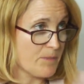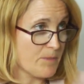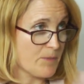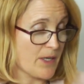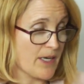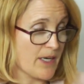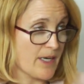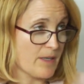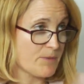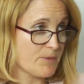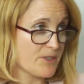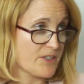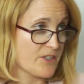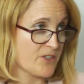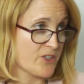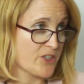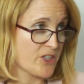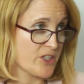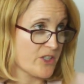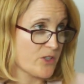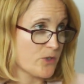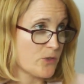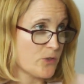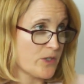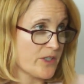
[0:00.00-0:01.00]
perhaps their
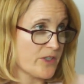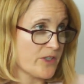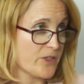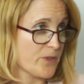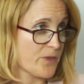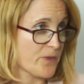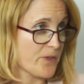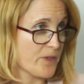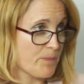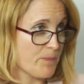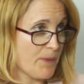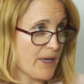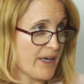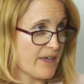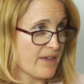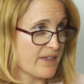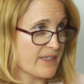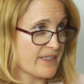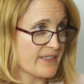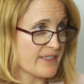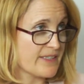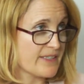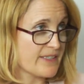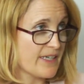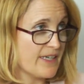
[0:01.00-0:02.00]
children or their
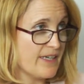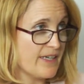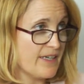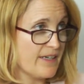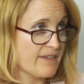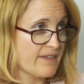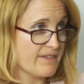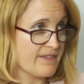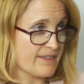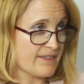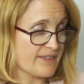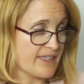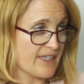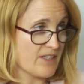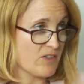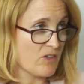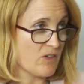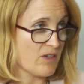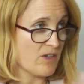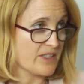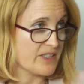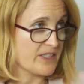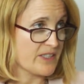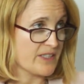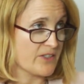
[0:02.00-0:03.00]
parents, that they
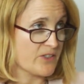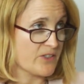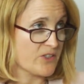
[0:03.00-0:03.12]
lost their